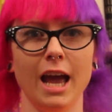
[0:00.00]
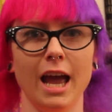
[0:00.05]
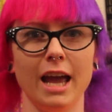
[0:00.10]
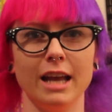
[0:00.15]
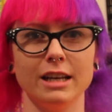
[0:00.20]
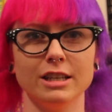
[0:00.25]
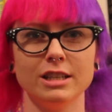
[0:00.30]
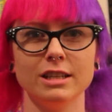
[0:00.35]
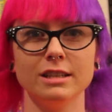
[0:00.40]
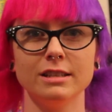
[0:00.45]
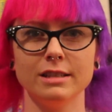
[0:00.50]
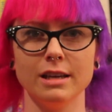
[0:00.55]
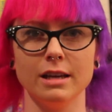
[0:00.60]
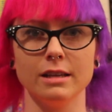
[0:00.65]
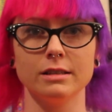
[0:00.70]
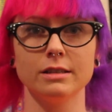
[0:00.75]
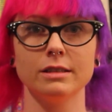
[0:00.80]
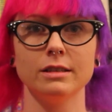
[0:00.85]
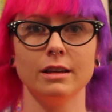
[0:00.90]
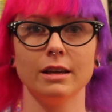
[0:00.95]
and she
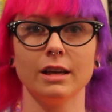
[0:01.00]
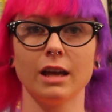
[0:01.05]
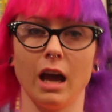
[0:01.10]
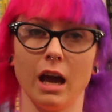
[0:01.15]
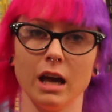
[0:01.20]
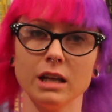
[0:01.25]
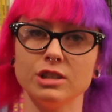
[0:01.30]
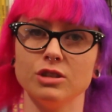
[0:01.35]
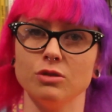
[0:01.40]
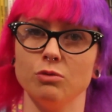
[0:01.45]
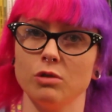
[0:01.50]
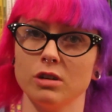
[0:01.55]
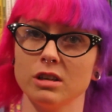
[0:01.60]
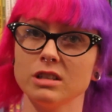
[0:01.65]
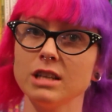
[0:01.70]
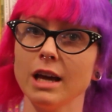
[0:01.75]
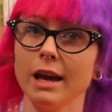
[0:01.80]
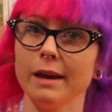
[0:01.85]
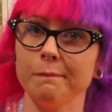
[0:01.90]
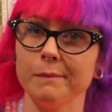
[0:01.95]
says, "Kaz, you
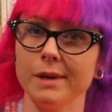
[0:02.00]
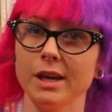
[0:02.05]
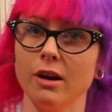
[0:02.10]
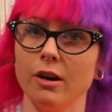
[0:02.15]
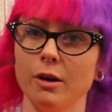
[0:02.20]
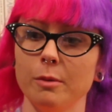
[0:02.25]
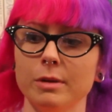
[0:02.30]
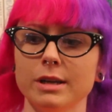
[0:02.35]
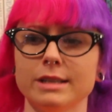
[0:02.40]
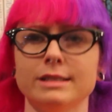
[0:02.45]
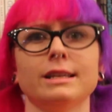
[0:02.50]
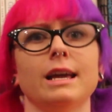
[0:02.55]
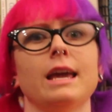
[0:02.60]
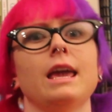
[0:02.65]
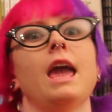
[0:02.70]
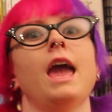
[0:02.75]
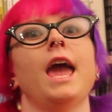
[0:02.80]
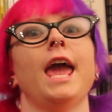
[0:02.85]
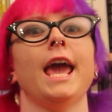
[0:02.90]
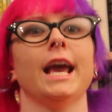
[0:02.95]
want to take me home?" I
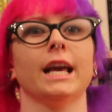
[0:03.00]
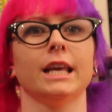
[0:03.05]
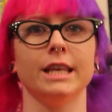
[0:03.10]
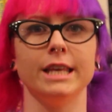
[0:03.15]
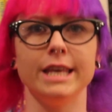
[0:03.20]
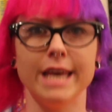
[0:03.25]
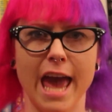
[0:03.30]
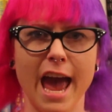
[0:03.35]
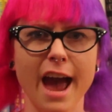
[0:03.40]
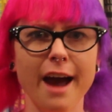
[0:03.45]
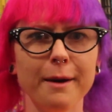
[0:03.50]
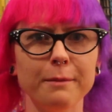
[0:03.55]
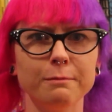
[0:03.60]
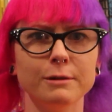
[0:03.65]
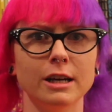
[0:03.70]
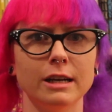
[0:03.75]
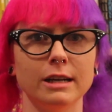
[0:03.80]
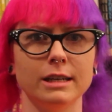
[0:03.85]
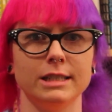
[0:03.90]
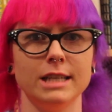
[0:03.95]
say, "Heck yeah,
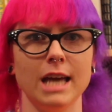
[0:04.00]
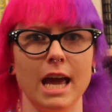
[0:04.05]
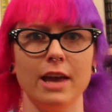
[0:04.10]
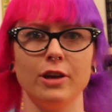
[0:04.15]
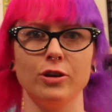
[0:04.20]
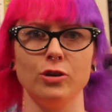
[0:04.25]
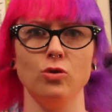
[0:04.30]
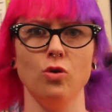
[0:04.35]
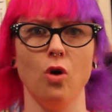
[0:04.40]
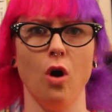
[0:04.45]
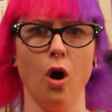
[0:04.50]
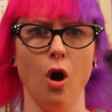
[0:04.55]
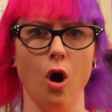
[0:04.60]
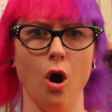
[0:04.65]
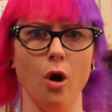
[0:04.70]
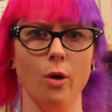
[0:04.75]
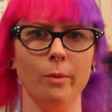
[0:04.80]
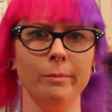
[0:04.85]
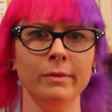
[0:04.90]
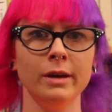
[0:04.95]
I'm gonna take you
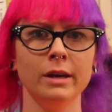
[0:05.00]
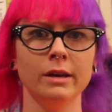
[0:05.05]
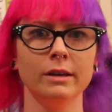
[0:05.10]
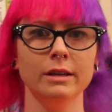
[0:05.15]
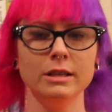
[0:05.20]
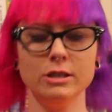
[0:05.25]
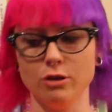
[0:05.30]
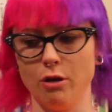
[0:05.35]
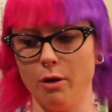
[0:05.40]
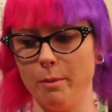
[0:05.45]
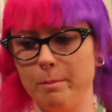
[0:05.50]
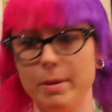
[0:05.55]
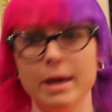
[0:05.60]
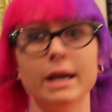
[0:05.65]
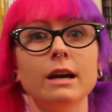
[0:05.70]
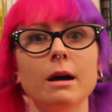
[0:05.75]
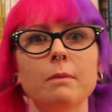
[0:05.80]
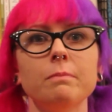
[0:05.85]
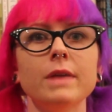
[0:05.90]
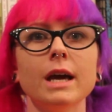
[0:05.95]
home!" So I
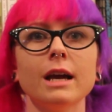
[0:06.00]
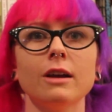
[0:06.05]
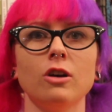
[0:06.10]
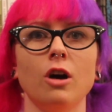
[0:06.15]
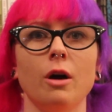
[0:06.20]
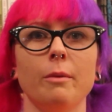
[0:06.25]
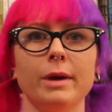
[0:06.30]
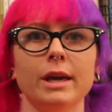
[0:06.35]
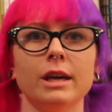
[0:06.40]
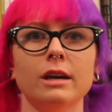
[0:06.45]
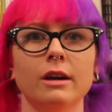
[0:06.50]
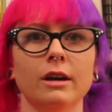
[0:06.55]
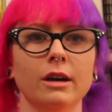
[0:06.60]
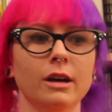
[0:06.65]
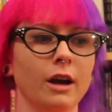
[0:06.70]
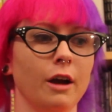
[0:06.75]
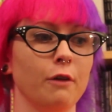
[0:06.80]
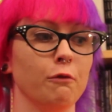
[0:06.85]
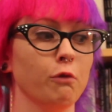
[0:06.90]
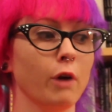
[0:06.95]
pick up that comic,
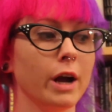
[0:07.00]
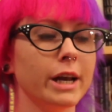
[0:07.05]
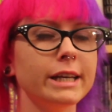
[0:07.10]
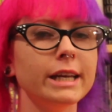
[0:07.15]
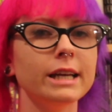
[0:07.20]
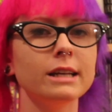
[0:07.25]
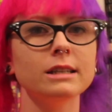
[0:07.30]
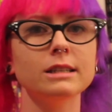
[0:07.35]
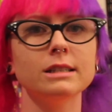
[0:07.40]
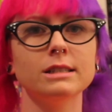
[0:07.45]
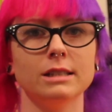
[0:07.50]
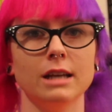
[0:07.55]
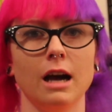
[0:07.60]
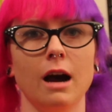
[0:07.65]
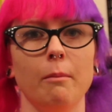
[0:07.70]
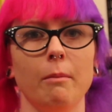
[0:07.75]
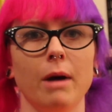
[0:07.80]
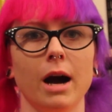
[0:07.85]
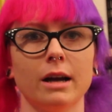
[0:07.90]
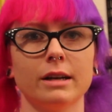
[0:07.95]
I run down to
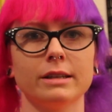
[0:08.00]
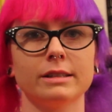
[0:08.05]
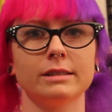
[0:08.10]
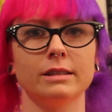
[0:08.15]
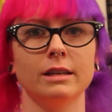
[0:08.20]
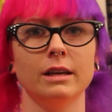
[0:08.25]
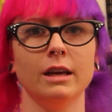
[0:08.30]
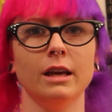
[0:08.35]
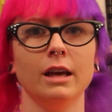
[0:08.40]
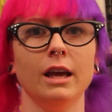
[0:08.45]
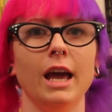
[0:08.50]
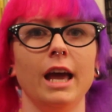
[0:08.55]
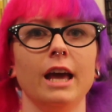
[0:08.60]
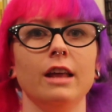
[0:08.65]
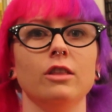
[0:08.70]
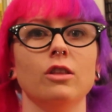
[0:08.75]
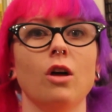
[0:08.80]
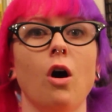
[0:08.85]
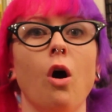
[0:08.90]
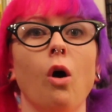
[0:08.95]
Starbucks,
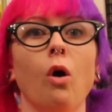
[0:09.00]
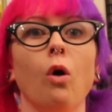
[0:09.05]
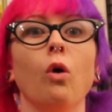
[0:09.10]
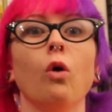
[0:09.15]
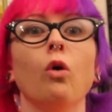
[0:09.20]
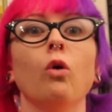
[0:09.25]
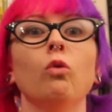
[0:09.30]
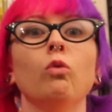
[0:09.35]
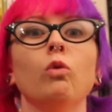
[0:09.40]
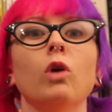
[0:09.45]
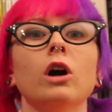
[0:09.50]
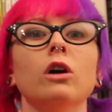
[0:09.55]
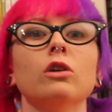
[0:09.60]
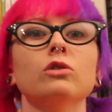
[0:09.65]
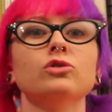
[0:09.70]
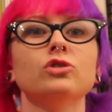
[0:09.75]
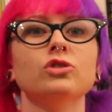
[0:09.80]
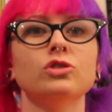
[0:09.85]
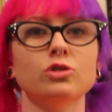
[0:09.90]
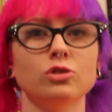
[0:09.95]
and the whole
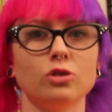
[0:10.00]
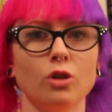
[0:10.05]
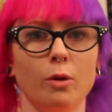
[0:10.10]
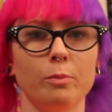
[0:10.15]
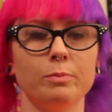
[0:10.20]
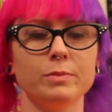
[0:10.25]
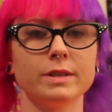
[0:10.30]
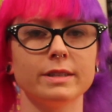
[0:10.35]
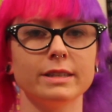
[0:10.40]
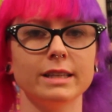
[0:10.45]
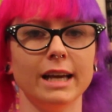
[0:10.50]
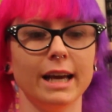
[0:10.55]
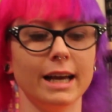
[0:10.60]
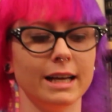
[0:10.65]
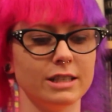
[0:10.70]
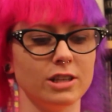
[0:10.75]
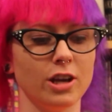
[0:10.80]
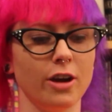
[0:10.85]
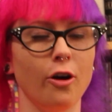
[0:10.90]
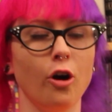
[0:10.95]
world stops
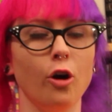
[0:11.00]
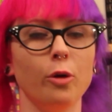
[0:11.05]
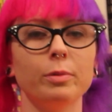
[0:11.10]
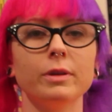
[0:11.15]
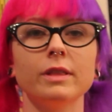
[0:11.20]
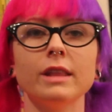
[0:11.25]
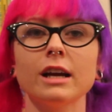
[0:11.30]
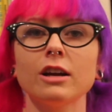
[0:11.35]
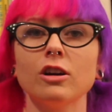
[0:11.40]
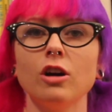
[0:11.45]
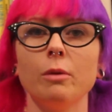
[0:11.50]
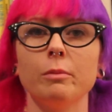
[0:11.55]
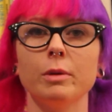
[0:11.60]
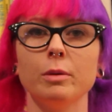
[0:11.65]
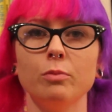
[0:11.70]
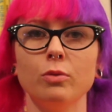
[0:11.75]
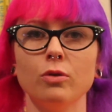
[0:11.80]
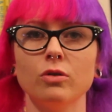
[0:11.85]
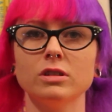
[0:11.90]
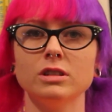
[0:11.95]
as I open that
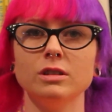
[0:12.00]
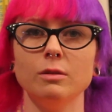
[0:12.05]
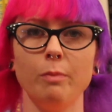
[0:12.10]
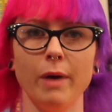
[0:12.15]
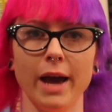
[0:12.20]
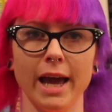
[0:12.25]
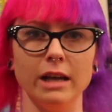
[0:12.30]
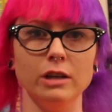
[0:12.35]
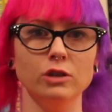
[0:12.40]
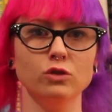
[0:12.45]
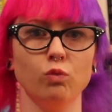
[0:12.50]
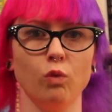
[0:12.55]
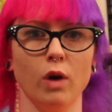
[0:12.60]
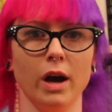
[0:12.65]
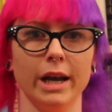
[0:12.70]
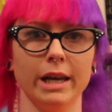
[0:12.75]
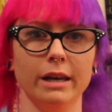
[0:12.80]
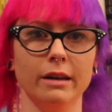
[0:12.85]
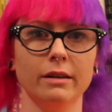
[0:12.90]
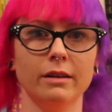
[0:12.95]
comic book to page
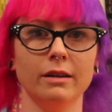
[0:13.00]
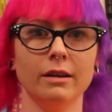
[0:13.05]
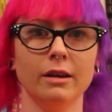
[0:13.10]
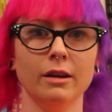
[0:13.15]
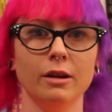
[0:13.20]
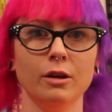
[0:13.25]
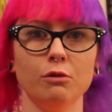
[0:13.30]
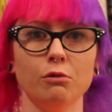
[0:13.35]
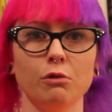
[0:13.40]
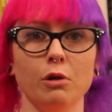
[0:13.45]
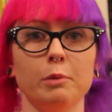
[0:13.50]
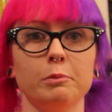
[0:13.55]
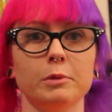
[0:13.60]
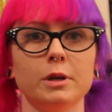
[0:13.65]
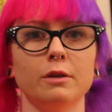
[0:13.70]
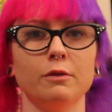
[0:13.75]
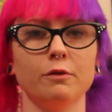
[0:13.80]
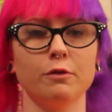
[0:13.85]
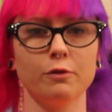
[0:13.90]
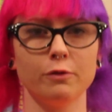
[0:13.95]
1. Where I'm
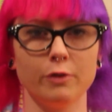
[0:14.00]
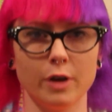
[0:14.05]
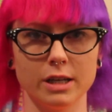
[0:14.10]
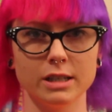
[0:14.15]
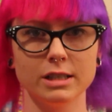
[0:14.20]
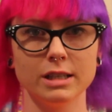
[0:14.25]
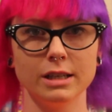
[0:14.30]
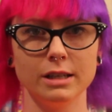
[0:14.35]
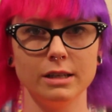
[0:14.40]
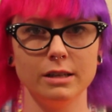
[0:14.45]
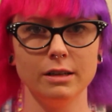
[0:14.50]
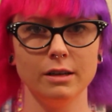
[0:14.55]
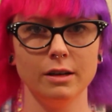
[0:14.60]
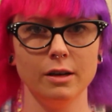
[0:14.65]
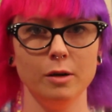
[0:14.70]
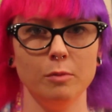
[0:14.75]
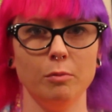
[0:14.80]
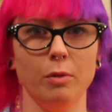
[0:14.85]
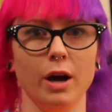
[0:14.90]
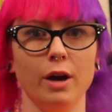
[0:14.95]
confronted
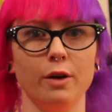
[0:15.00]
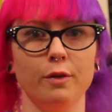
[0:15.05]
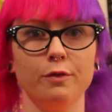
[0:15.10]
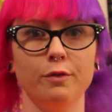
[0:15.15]
by a